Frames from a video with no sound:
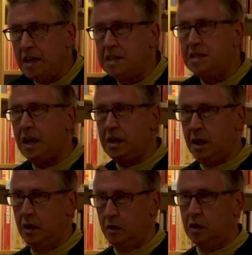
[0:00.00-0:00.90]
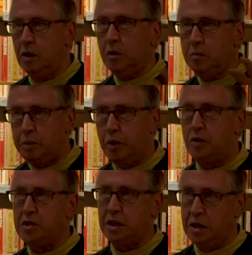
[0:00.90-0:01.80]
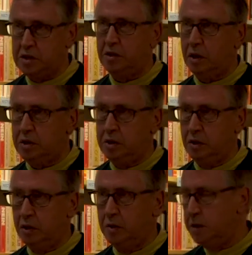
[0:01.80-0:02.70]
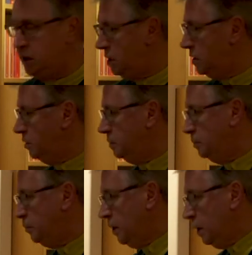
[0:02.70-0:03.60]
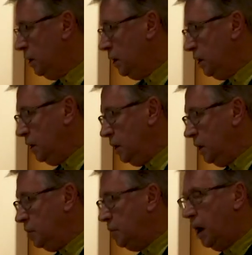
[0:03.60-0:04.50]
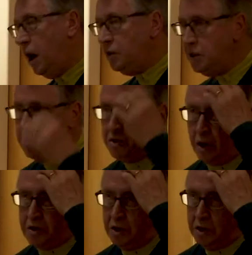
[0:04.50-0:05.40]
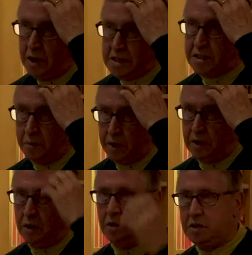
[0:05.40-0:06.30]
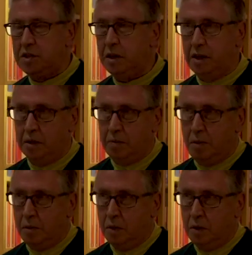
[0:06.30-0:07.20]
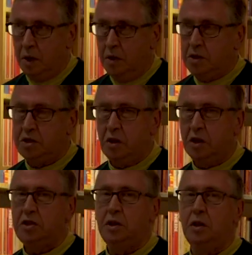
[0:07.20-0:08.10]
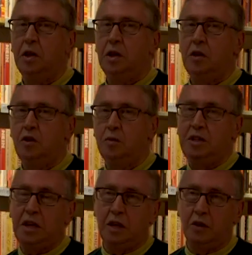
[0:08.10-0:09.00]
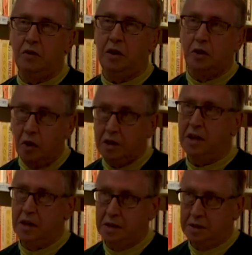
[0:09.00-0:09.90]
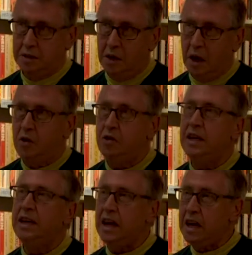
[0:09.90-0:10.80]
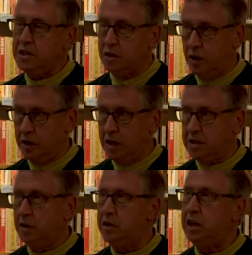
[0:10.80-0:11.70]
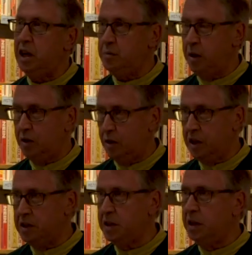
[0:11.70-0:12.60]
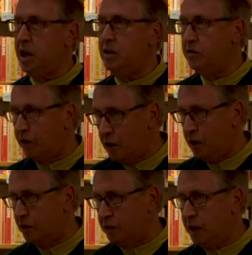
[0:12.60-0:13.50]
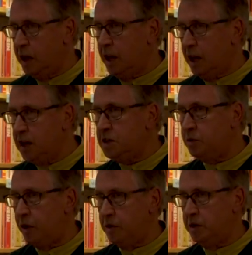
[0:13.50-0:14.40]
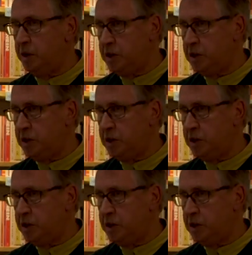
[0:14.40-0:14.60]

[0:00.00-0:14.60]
inside out. You're not imposing a structure on the material. But how to structure is something that you study. How to structure your material for an audience, how to engage an audience, how to keep an audience involved is what the